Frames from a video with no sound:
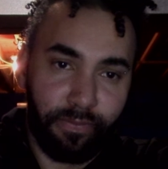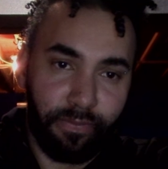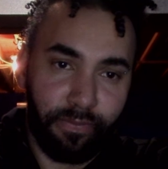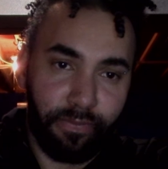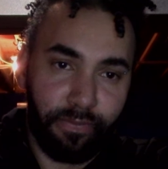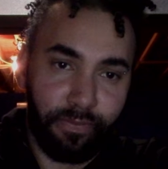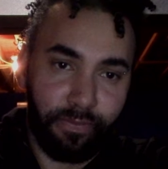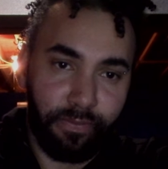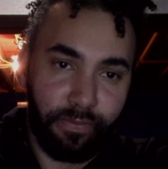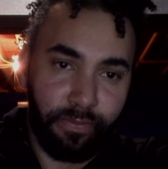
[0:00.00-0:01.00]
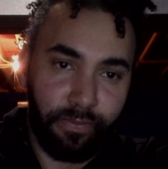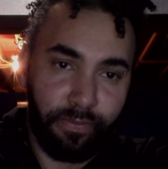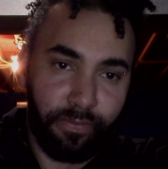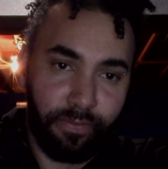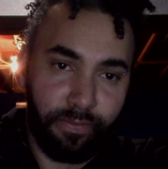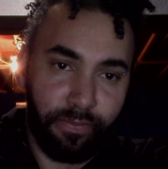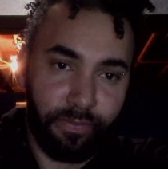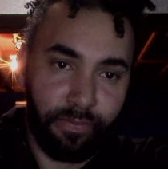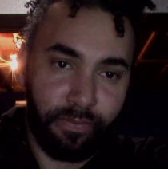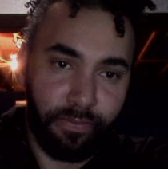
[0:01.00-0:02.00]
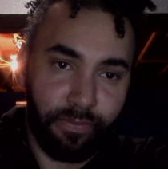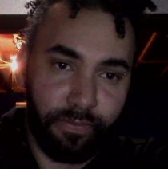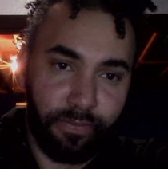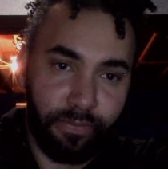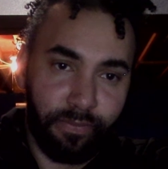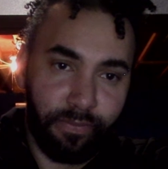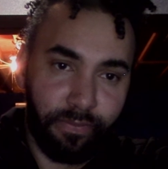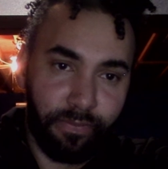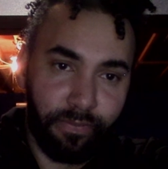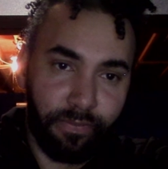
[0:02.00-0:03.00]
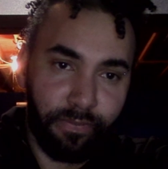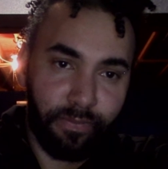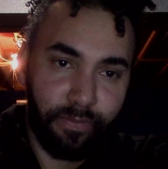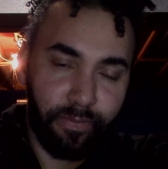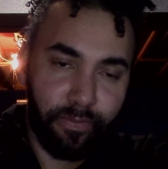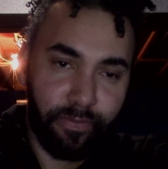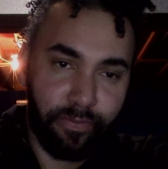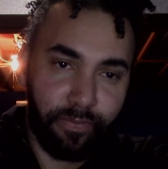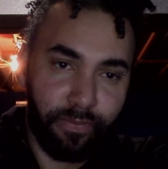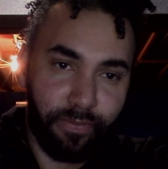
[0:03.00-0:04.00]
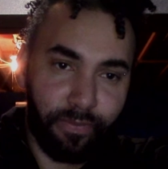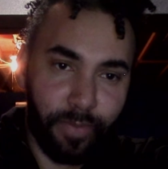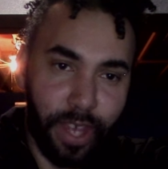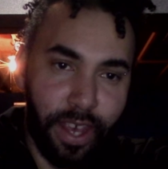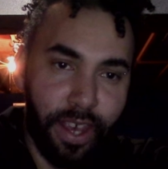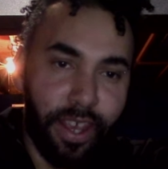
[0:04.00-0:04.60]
(not speaking)